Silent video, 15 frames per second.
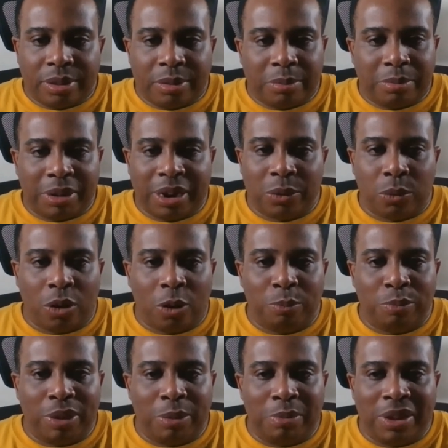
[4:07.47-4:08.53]
But it won't
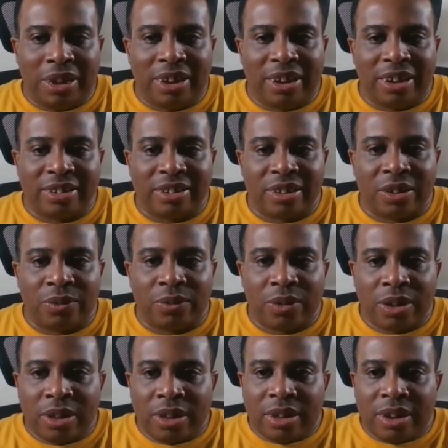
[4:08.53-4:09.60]
be because of
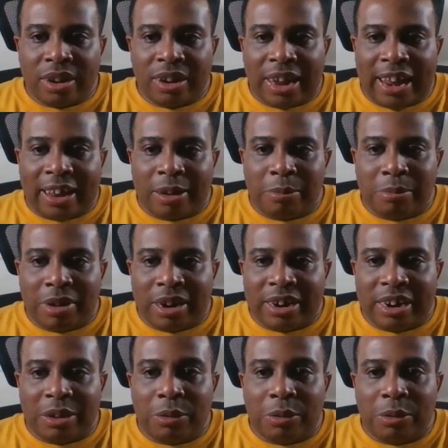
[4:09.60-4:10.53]
lack of money.